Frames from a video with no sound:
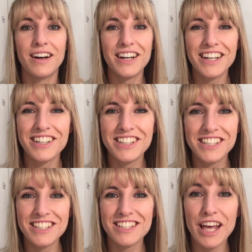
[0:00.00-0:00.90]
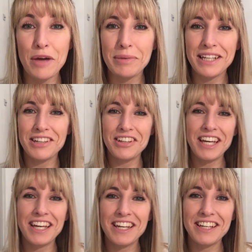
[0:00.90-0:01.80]
Hi guys, Happy New
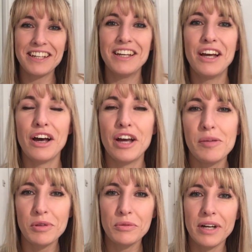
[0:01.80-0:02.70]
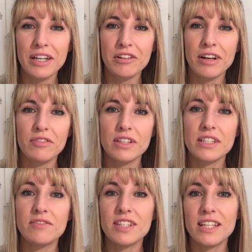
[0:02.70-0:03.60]
Year! I hope you all had a great
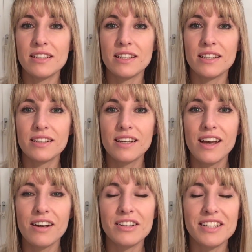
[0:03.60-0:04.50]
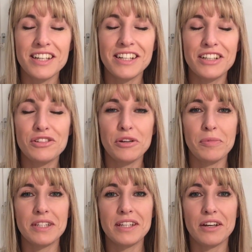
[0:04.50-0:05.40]
festive season. I certainly enjoyed
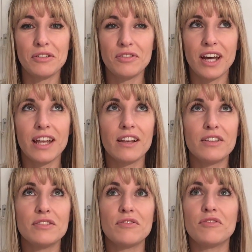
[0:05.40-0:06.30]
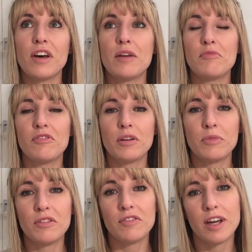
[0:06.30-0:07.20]
myself. I had loads of fun
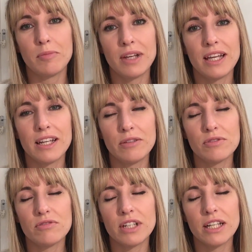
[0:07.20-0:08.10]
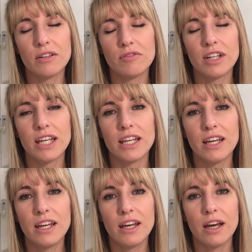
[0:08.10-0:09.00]
with the family, and it was really lovely
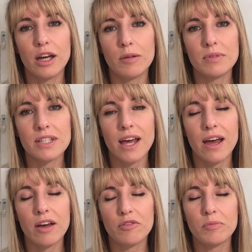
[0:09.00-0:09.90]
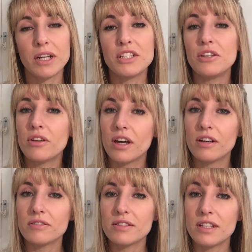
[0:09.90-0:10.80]
to have my two
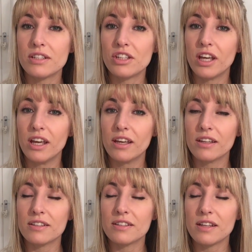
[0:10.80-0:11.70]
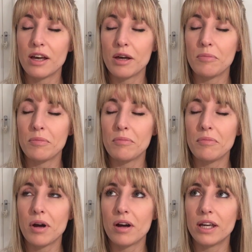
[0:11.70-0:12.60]
girls this year because
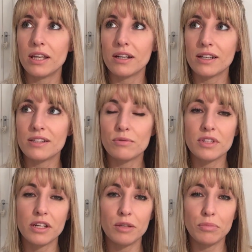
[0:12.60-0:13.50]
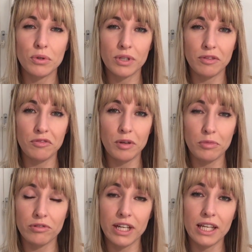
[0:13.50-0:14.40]
my youngest was only born in
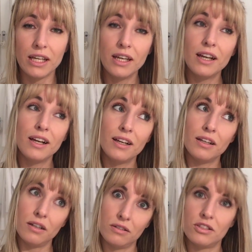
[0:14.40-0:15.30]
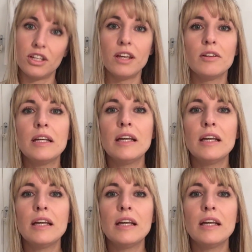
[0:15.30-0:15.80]
February last year.